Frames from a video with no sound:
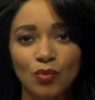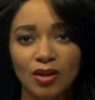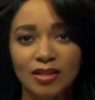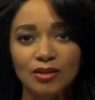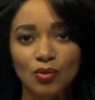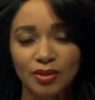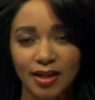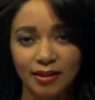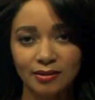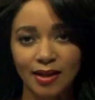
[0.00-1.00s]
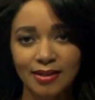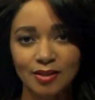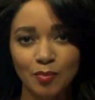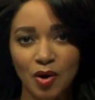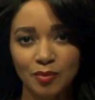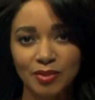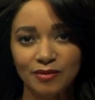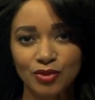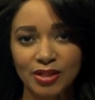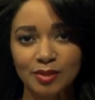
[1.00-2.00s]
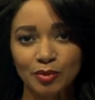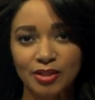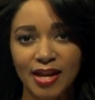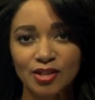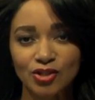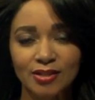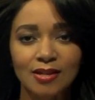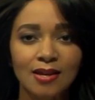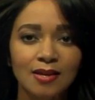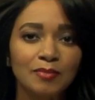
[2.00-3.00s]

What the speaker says: while the North Carolina Department of Transportation